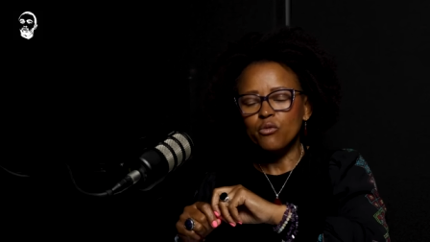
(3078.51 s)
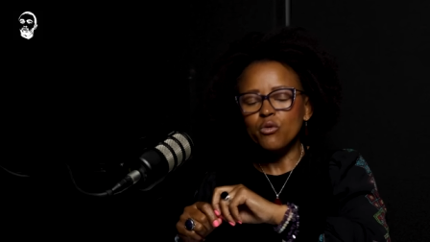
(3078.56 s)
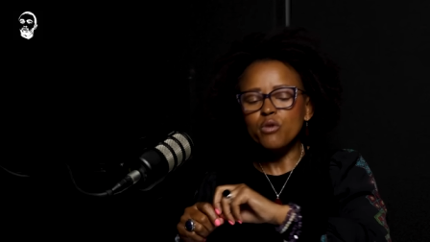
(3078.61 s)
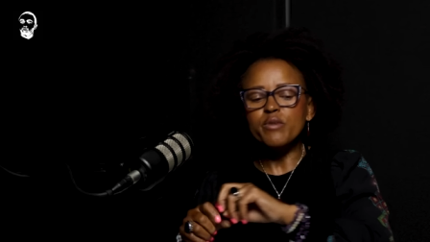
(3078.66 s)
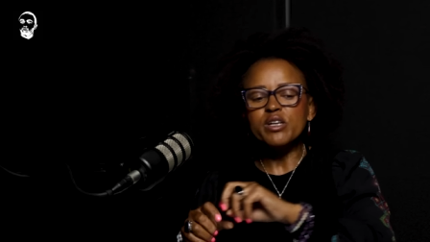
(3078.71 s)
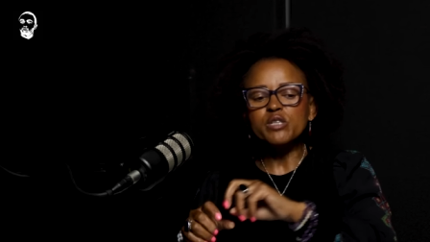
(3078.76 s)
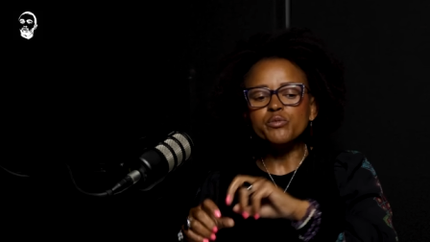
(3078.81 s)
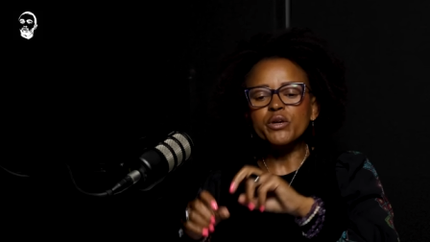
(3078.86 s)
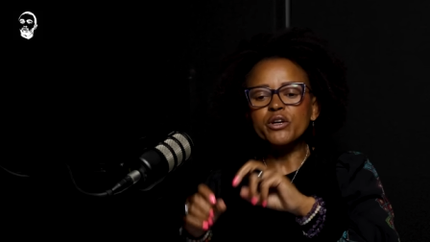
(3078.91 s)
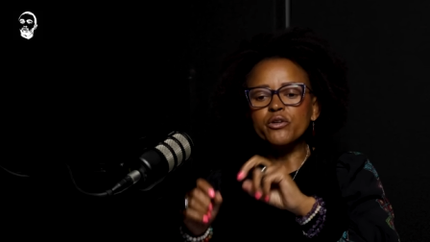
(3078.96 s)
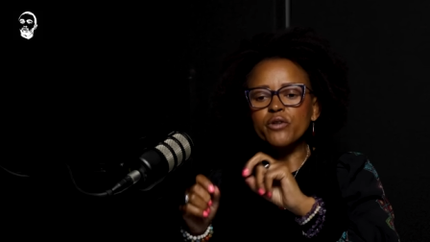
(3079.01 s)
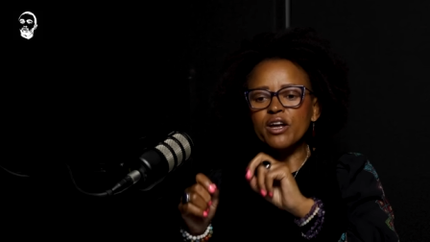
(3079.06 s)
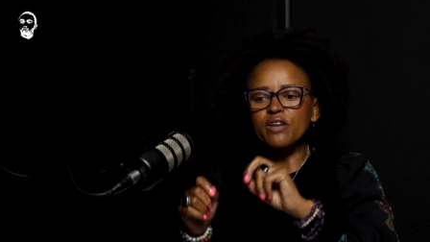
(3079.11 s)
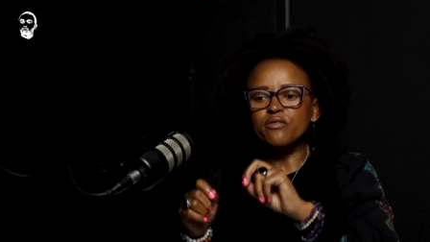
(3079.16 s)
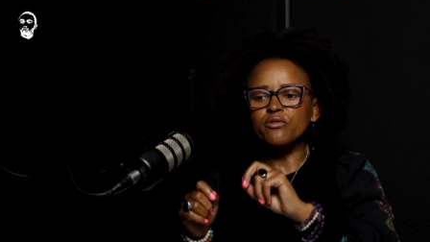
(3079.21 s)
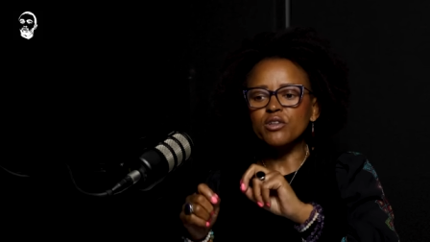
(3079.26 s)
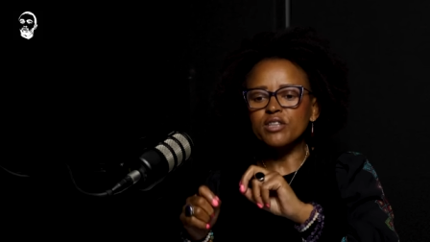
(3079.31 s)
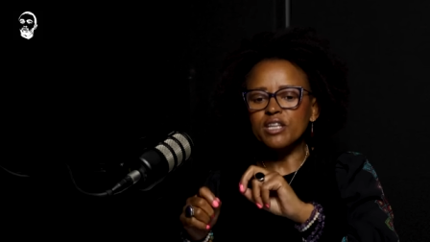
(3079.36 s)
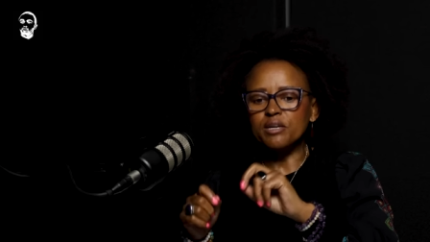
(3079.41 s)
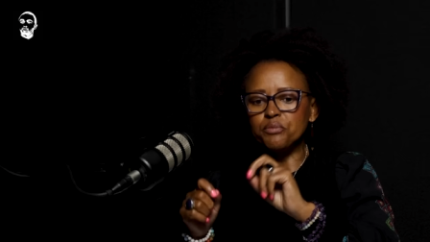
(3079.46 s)
We must be
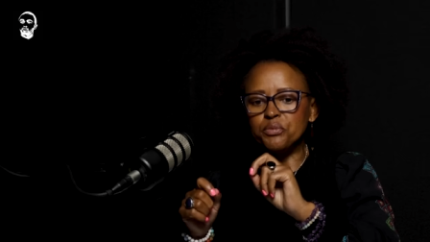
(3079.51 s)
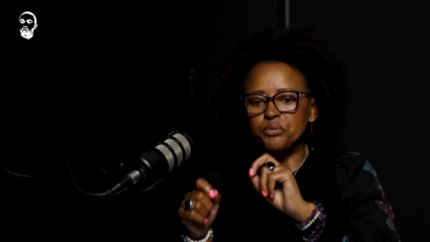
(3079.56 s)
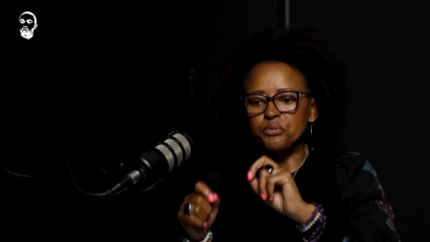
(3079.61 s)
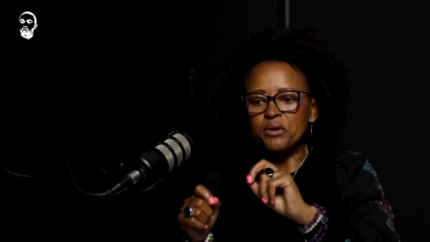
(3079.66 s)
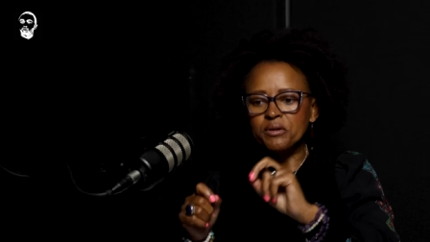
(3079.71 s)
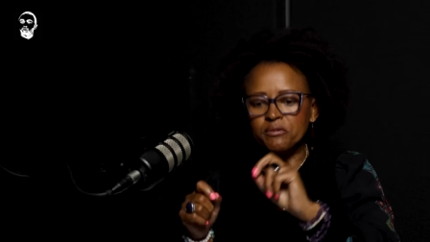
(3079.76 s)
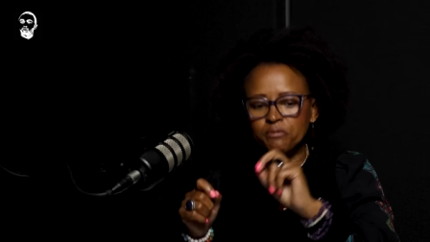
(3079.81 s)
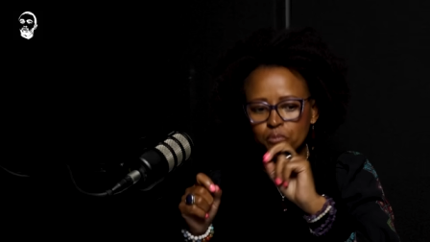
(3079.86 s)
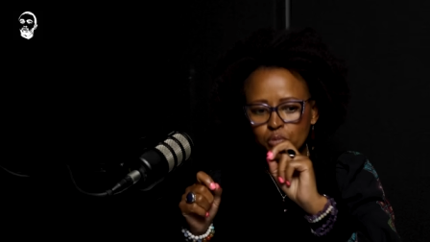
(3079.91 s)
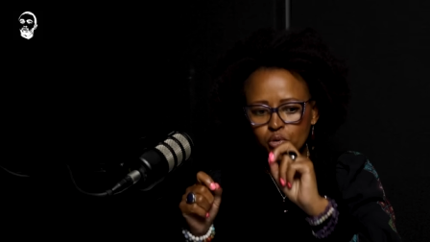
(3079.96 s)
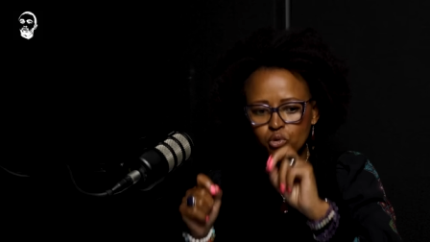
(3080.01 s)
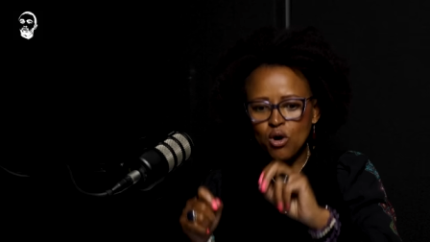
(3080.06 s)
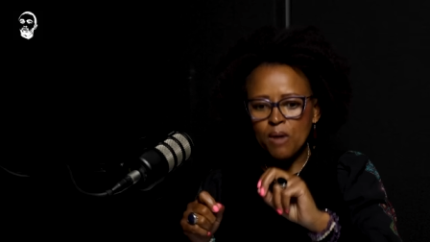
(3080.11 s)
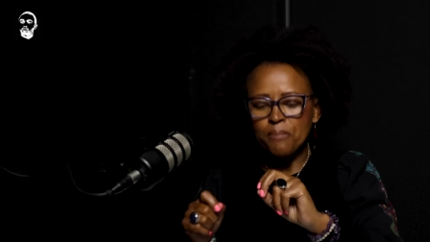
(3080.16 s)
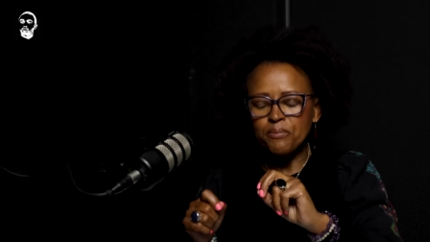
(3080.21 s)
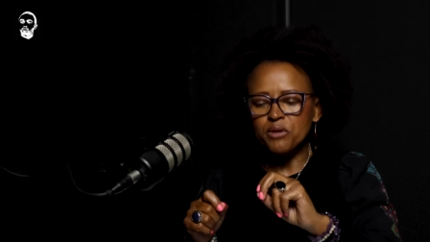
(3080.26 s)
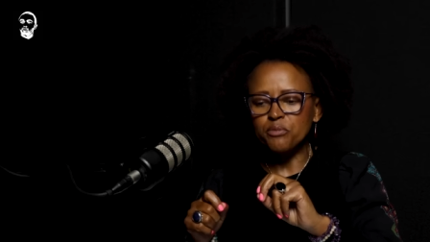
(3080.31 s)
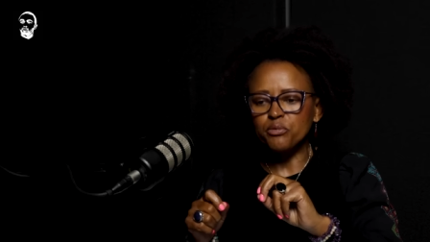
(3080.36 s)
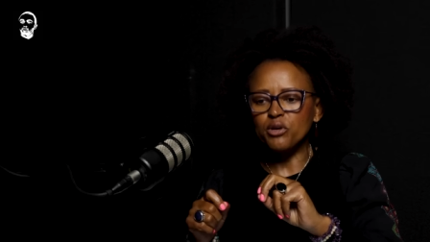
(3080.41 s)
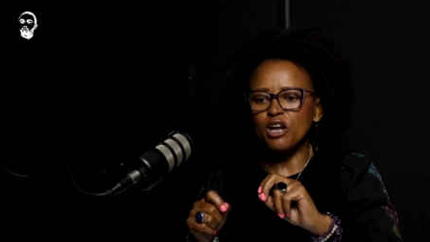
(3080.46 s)
grateful that
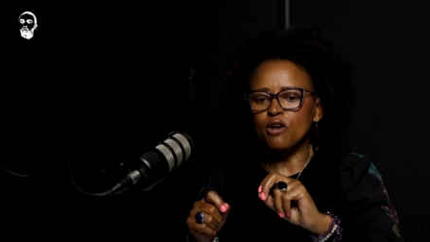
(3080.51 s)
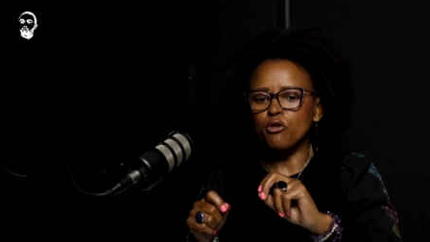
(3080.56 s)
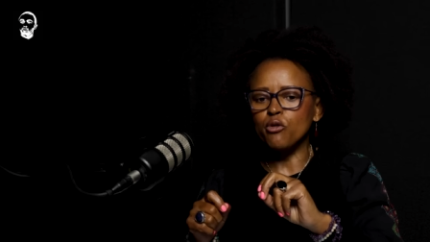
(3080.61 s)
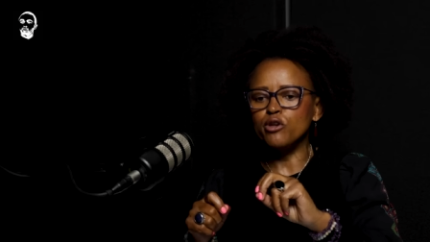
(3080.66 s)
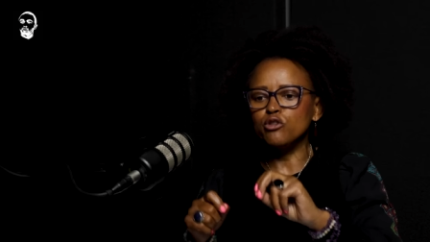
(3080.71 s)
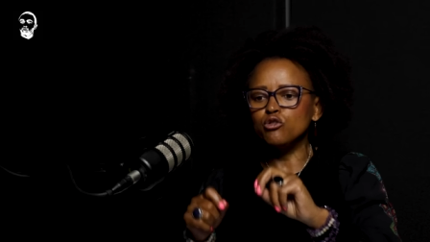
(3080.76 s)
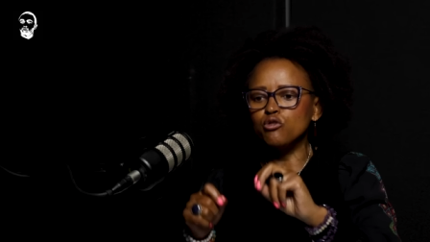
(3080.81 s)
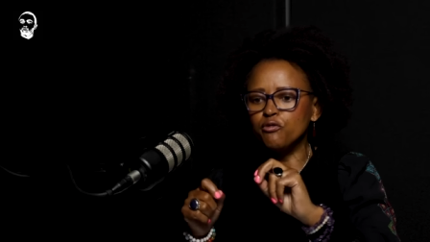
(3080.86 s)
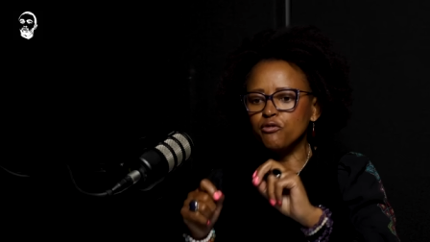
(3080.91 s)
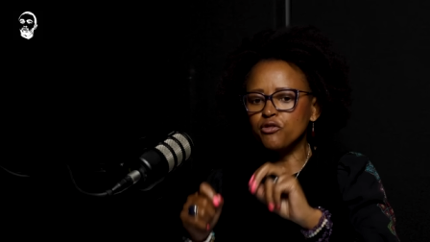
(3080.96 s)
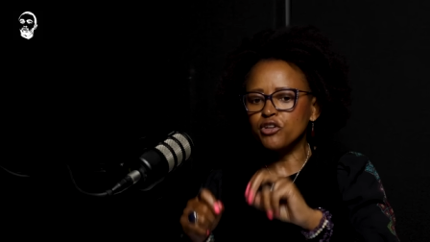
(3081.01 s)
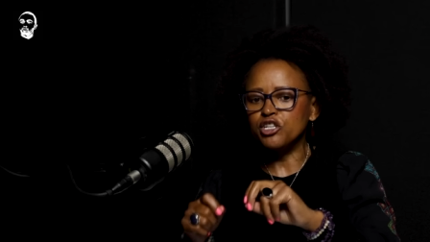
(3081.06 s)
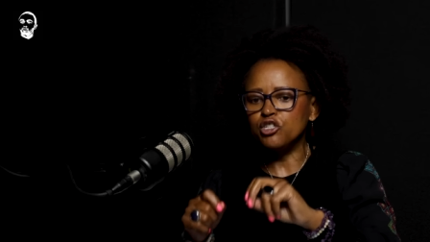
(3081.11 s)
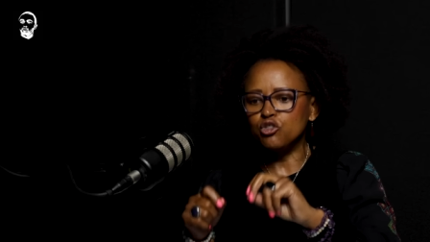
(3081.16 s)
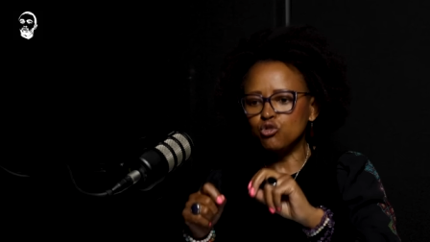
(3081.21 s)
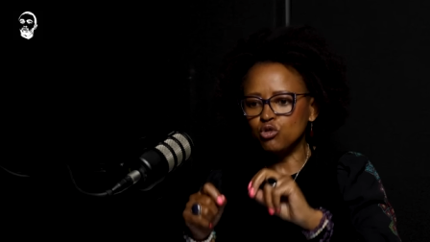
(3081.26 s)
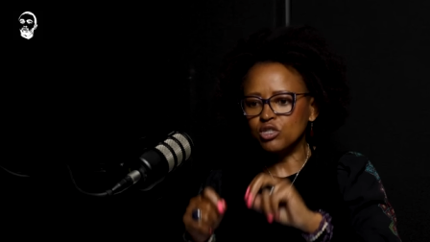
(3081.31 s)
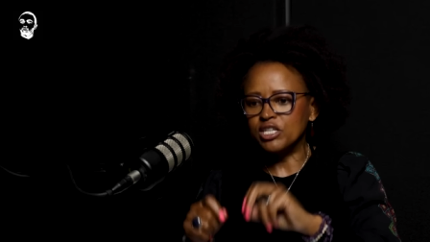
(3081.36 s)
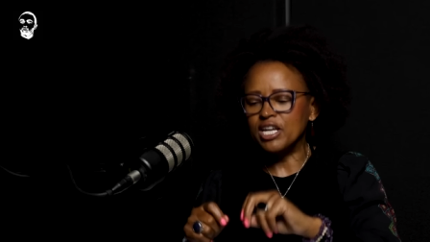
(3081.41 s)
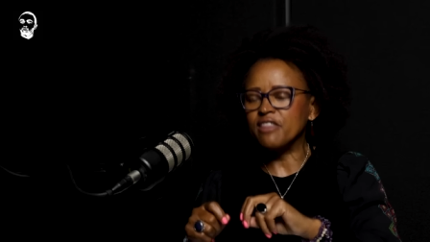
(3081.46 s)
poor people are going to
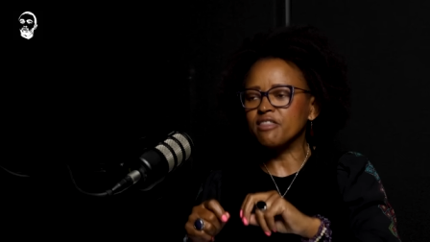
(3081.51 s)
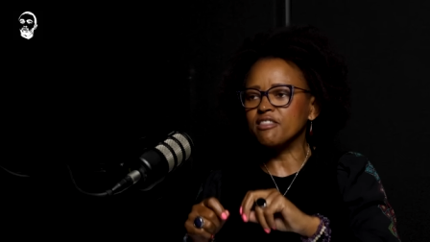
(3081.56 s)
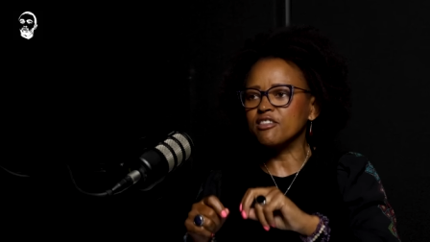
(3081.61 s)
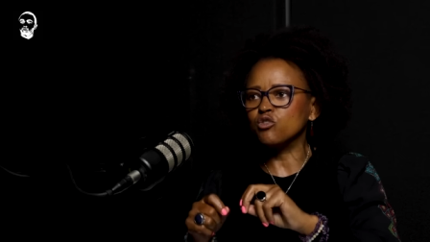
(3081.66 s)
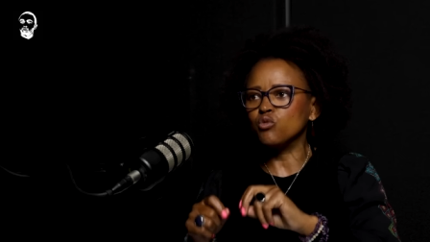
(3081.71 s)
freeze to death